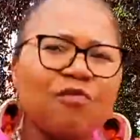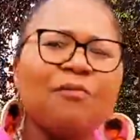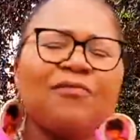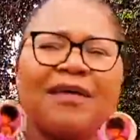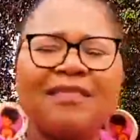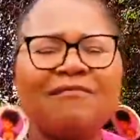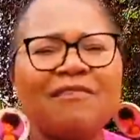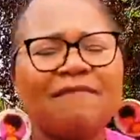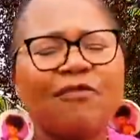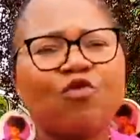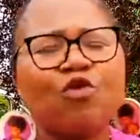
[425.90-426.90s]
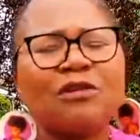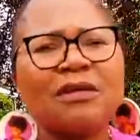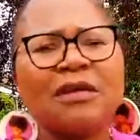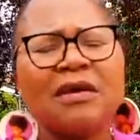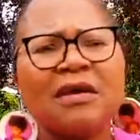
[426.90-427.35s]
jobs that they've never thought
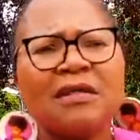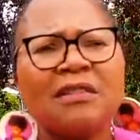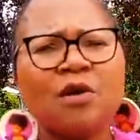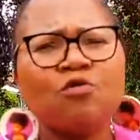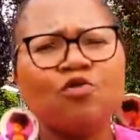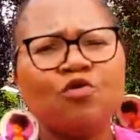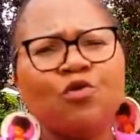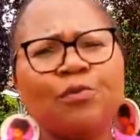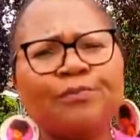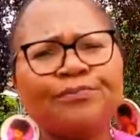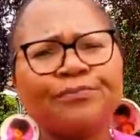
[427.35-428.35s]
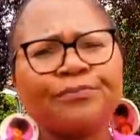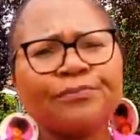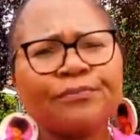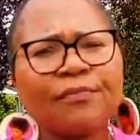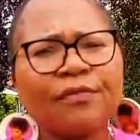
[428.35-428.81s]
they would do.
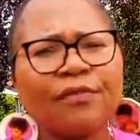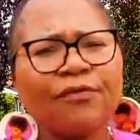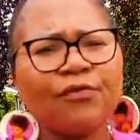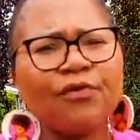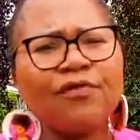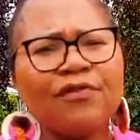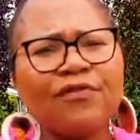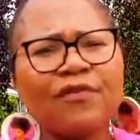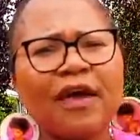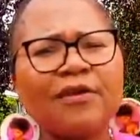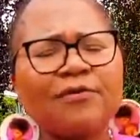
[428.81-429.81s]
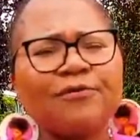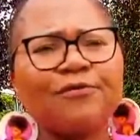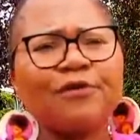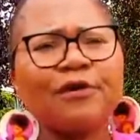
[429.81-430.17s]
So this kind of